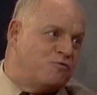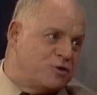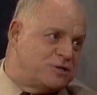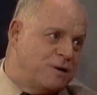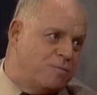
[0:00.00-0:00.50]

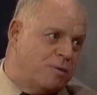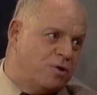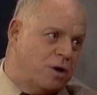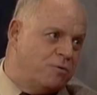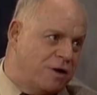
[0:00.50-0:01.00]
First time, Barbara
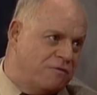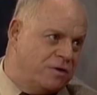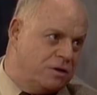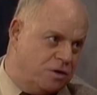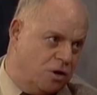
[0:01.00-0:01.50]
and I were
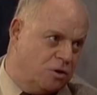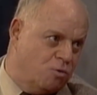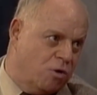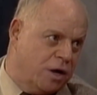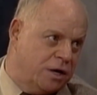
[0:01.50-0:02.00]
having, the
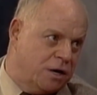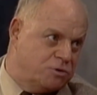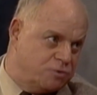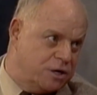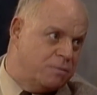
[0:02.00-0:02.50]
wine, and I
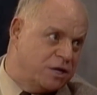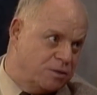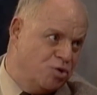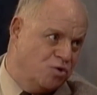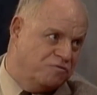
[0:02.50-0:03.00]
was ready to make the move,